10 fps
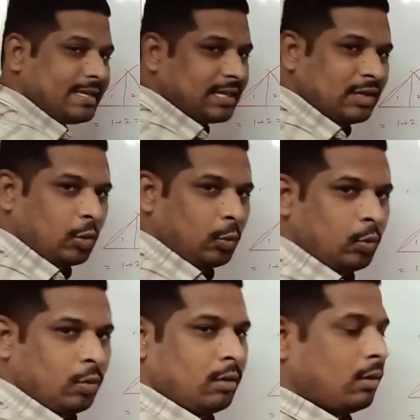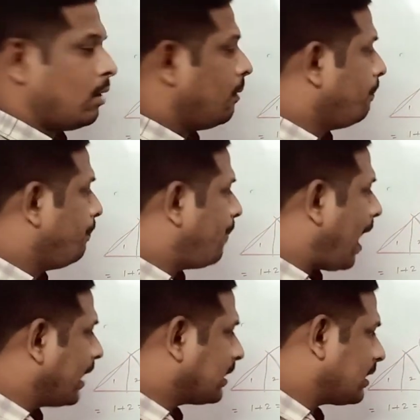Yes or no?
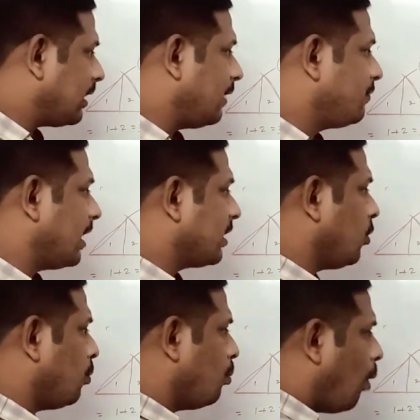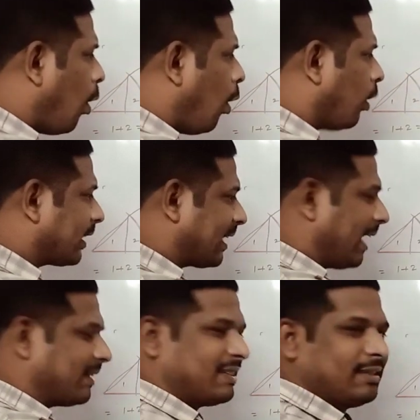But if they give more
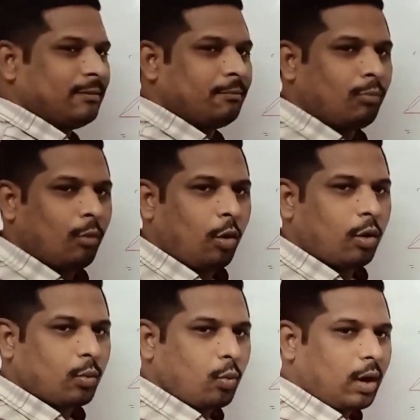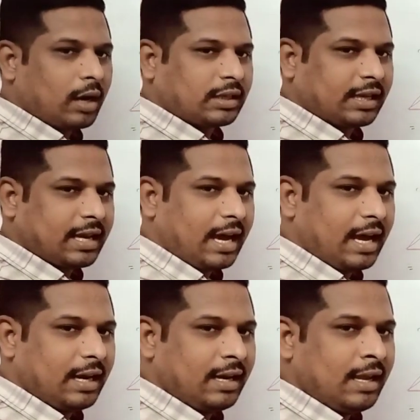cuts, more
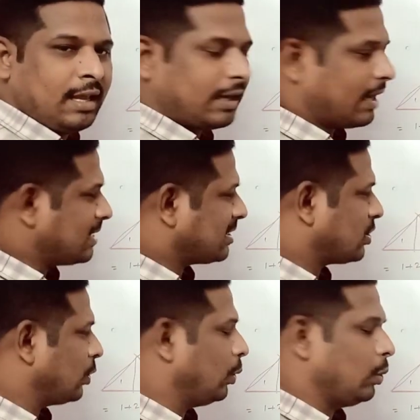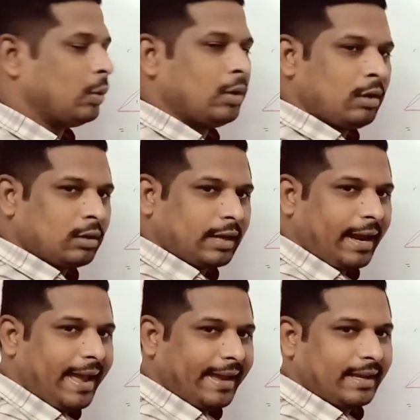vertical cuts to
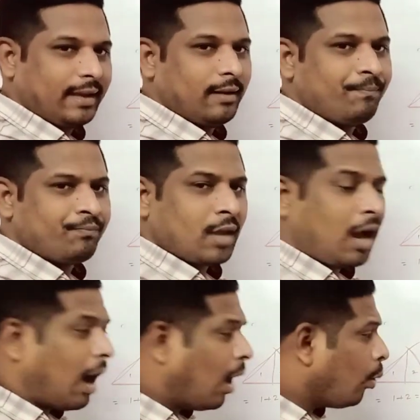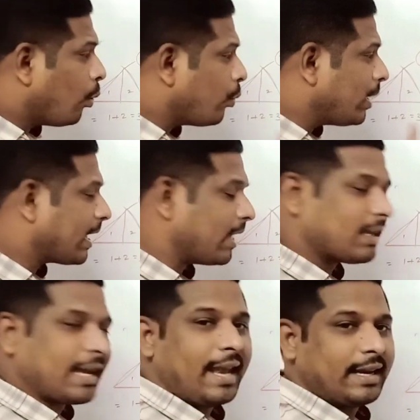triangle, how we
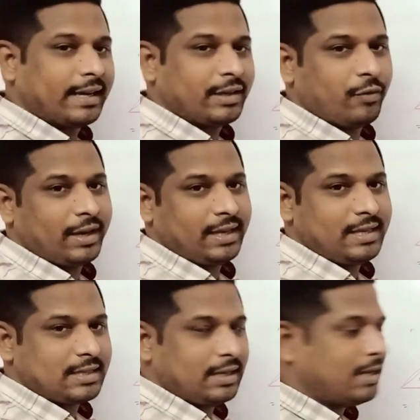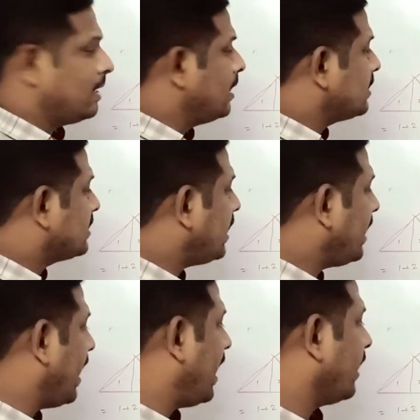can calculate very easily?
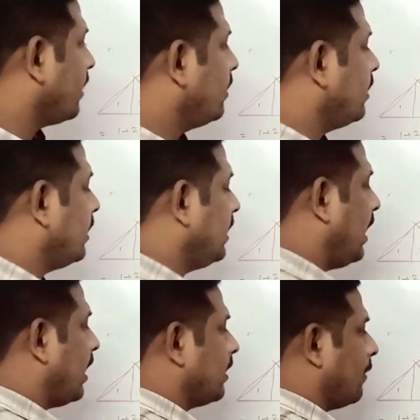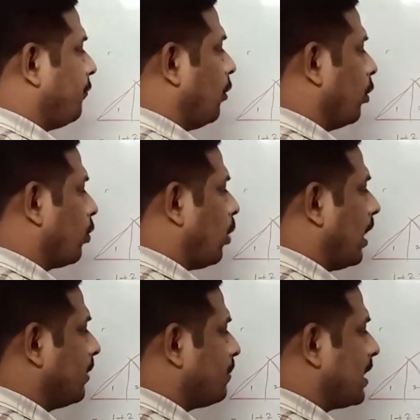See here the 4,
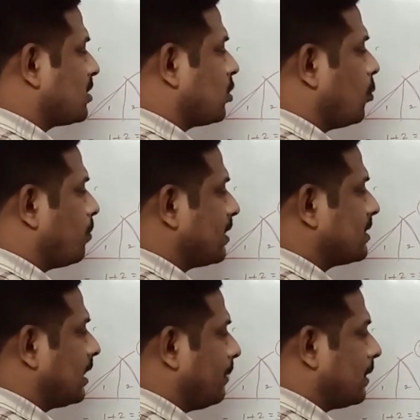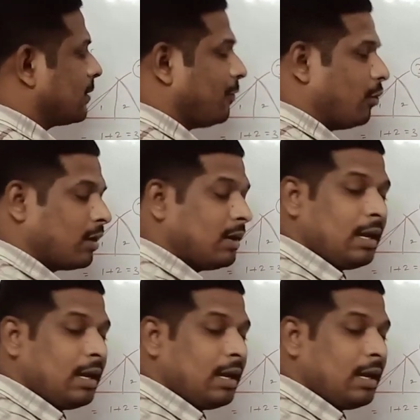1 plus 2 plus 3 plus 4